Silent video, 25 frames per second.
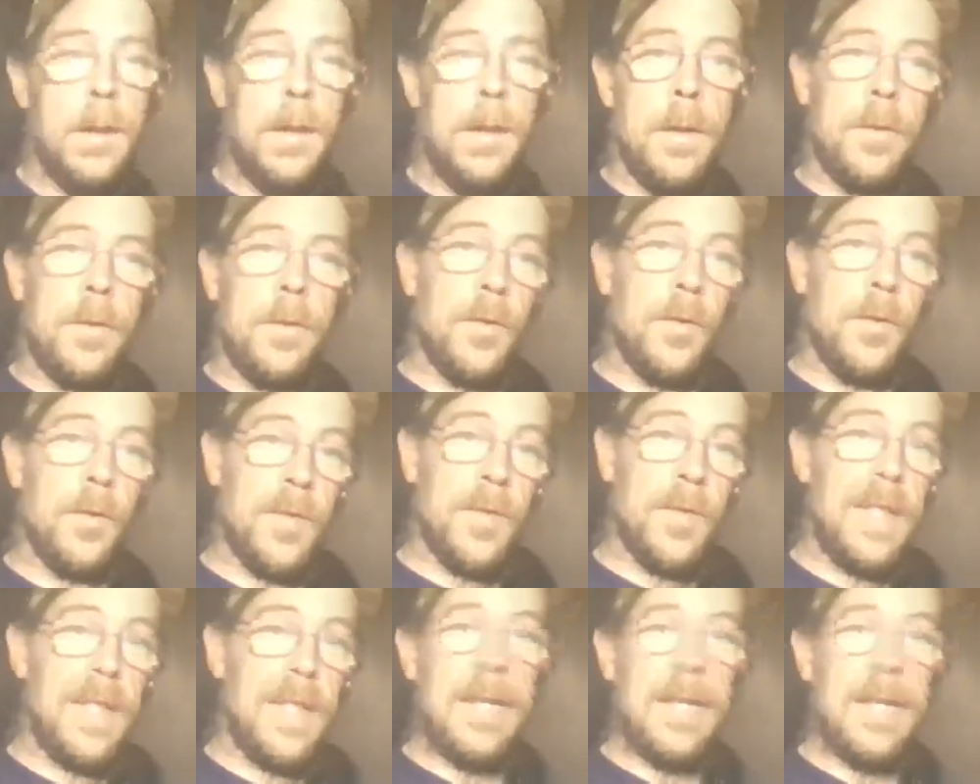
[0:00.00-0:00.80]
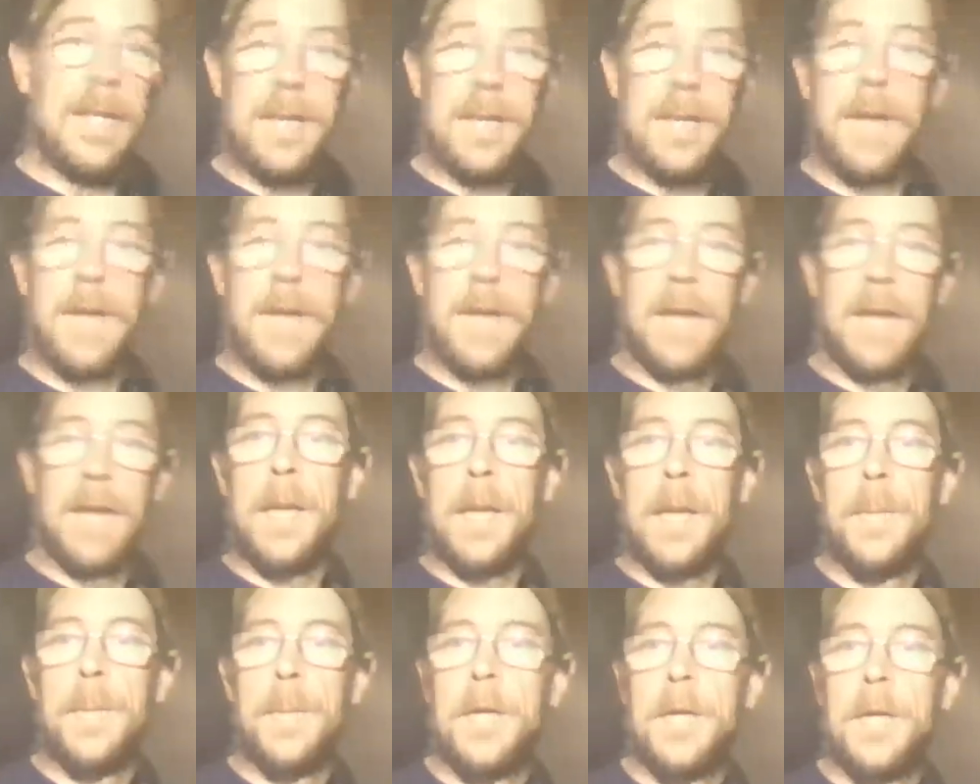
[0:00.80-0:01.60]
So Sunday is kind of like
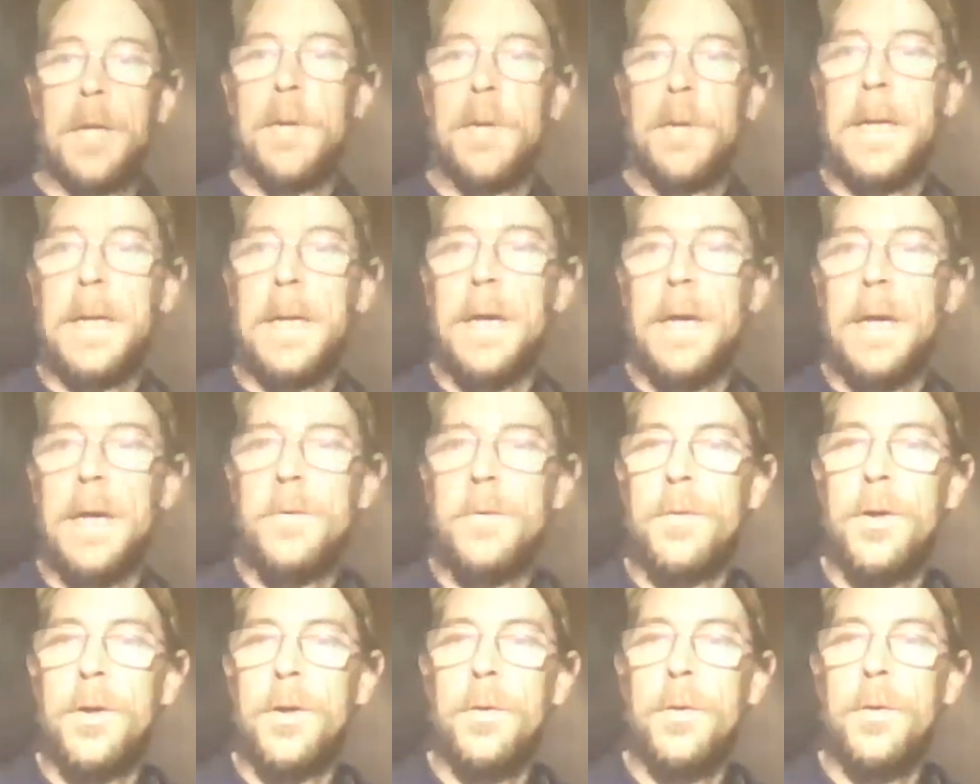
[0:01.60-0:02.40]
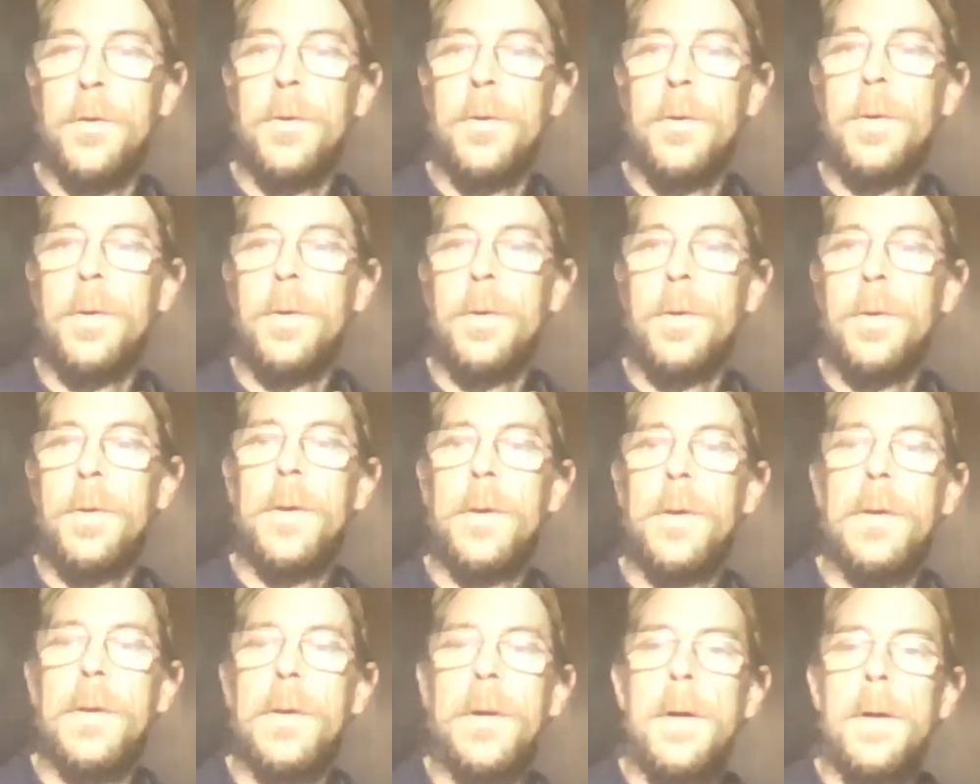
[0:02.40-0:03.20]
up in the air right now too.
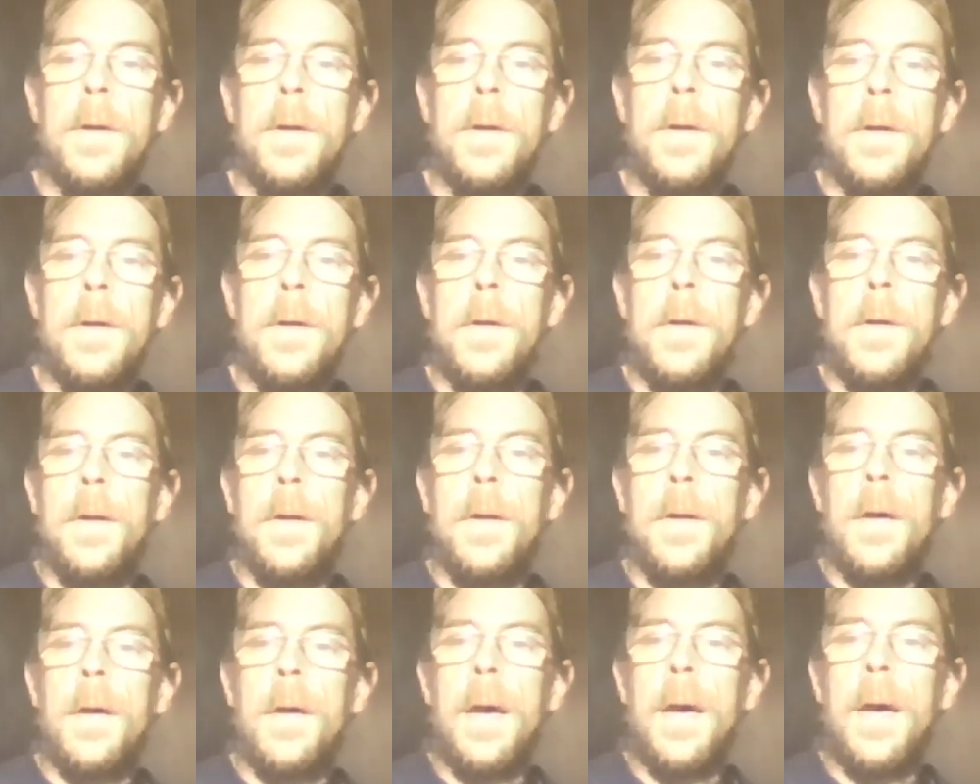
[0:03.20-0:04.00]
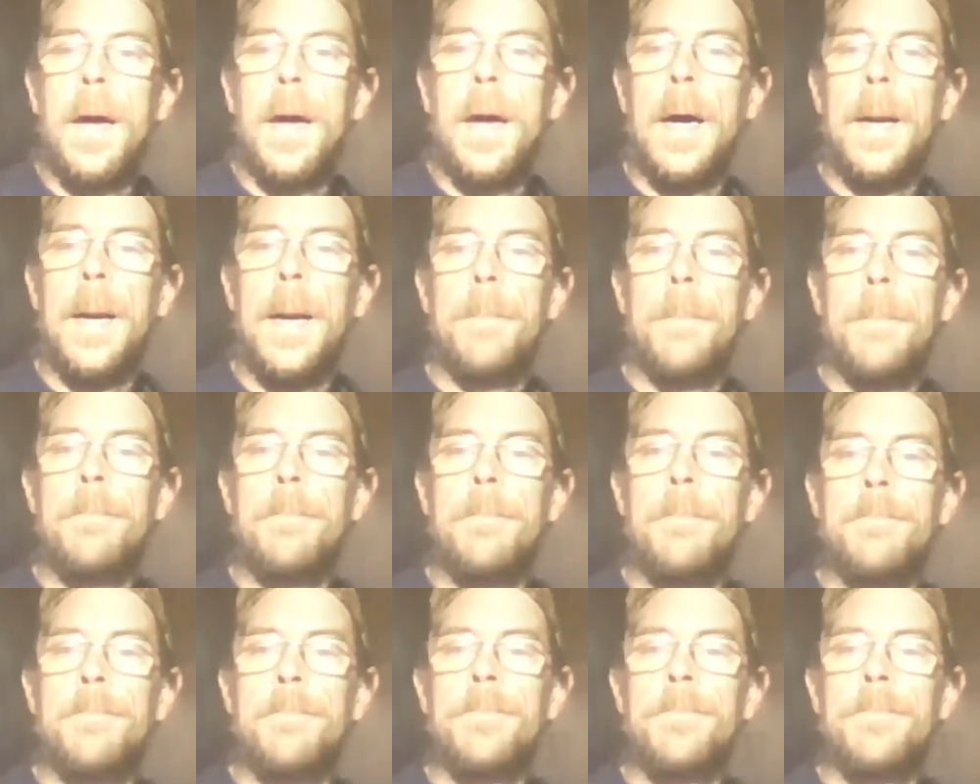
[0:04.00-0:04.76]
Um,